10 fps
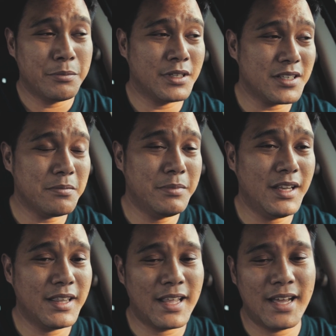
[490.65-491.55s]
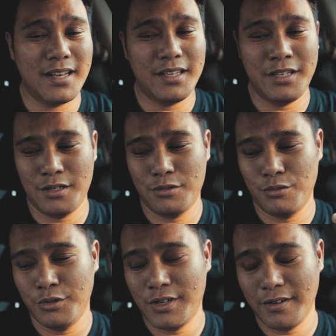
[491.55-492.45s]
but doesn't mean that you
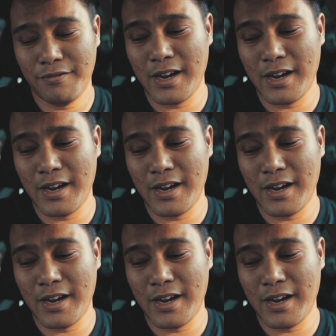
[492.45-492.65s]
know you can